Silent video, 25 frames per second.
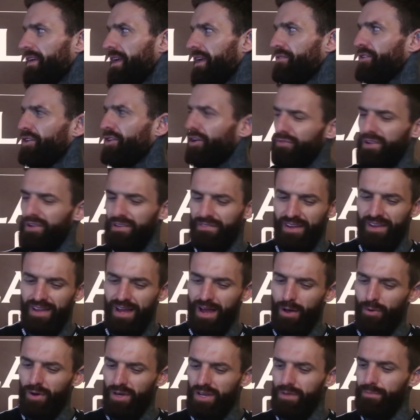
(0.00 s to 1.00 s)

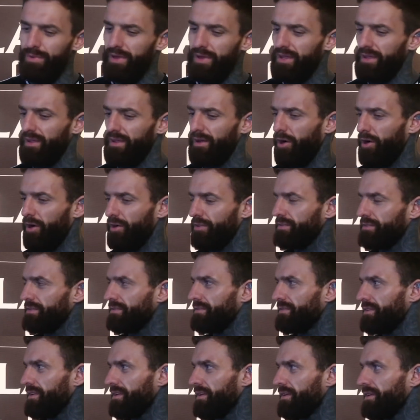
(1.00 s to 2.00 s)
how can you be on
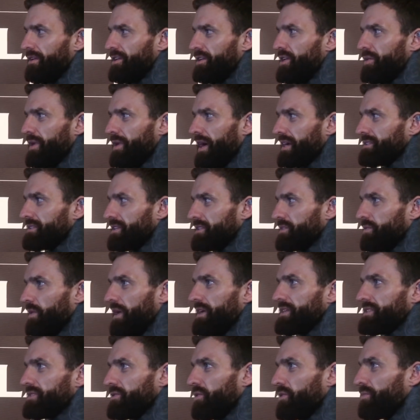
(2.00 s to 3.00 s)
Newcastle
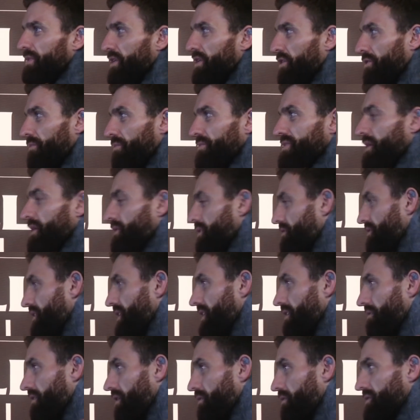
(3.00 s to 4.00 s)
twice, sold me hometown
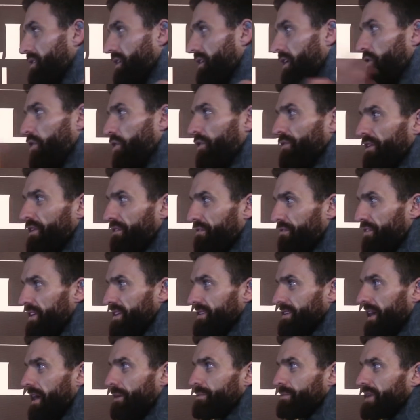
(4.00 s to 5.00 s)
arena route, London three
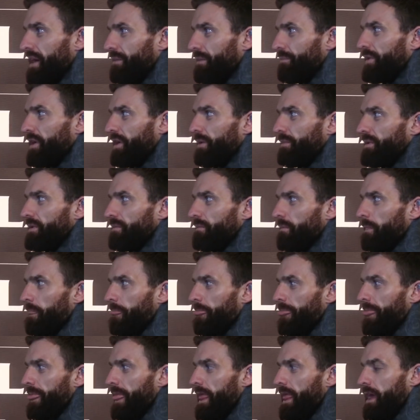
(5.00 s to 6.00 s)
times, and Birmingham?
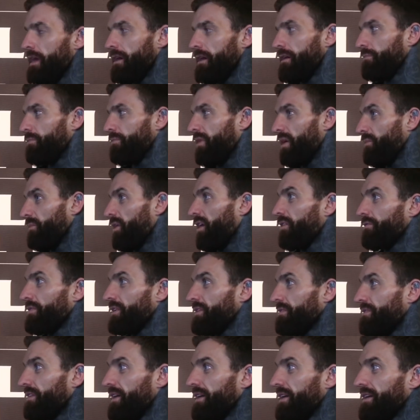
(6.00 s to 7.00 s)
But I'm not a
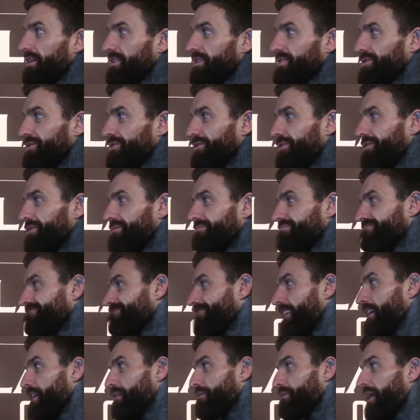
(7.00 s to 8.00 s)
real fighter, so
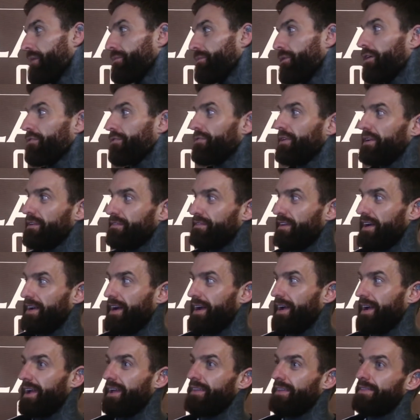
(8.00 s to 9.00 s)
if I'm not a real
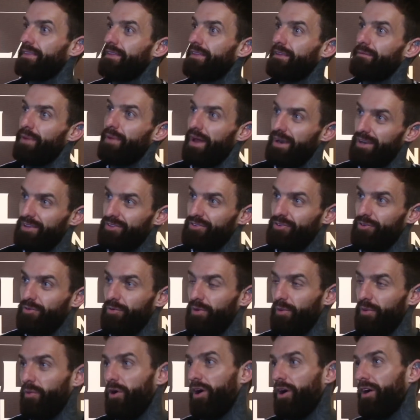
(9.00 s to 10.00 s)
fighter in
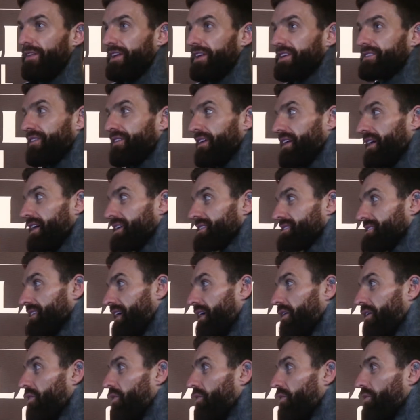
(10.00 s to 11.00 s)
Bellator, then what are these fighters
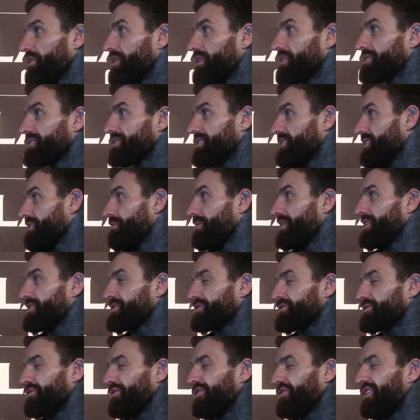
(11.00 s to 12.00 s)
that are calling us? Do you know what I mean?
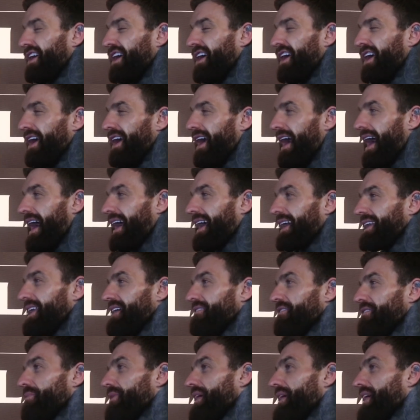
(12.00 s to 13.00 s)
So I can
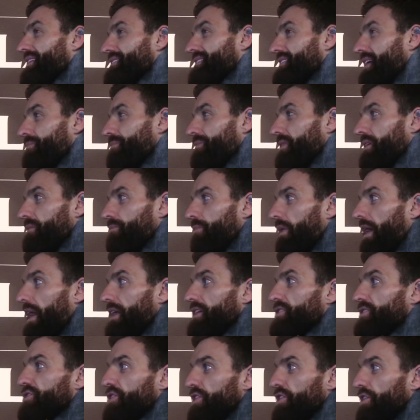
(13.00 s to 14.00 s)
never be accepted
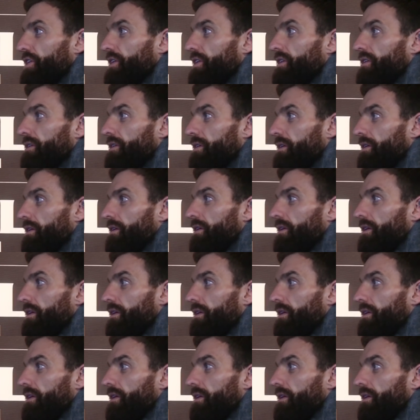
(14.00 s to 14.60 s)
by certain